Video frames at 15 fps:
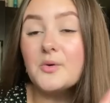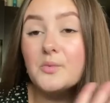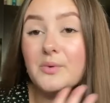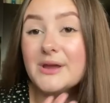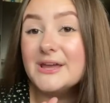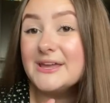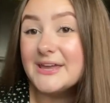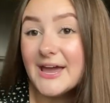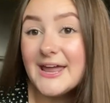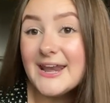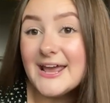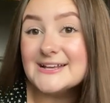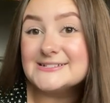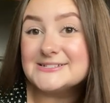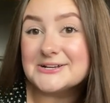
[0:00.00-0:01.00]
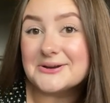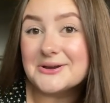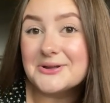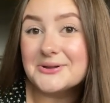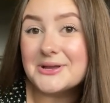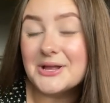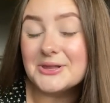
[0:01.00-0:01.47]
We get a
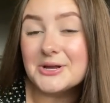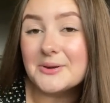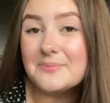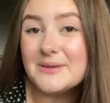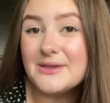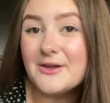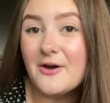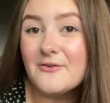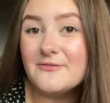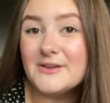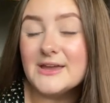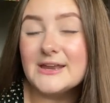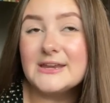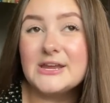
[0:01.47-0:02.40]
serial killer POV in